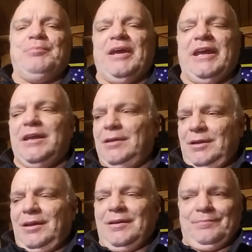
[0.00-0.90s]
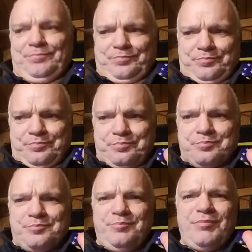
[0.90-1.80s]
be
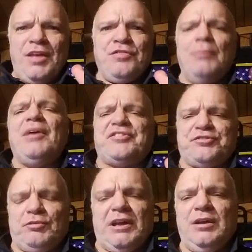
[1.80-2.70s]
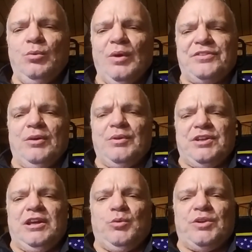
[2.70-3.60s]
the mystery with the
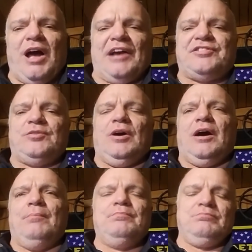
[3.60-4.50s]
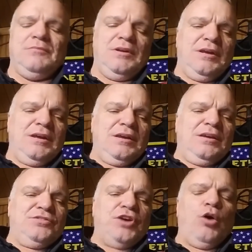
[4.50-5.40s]
Equinox.
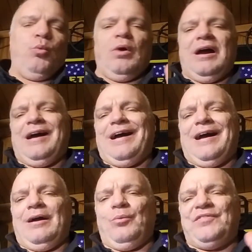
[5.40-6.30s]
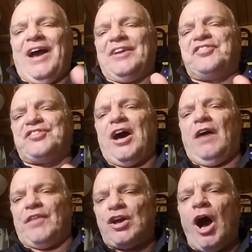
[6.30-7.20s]
So we've kind of
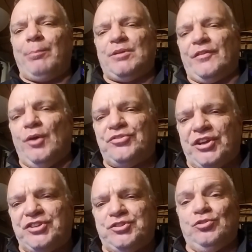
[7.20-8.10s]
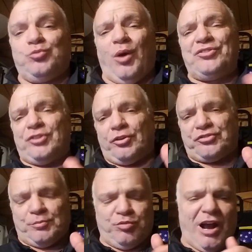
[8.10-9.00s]
solved a couple of those issues. One's a little
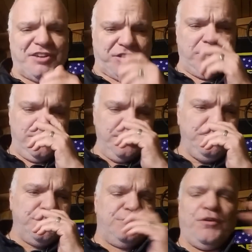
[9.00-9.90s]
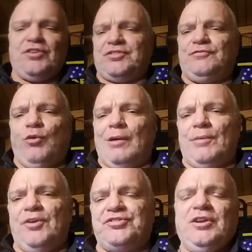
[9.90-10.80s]
surprising. First and
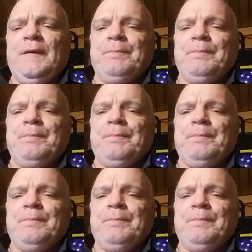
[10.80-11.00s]
foremost,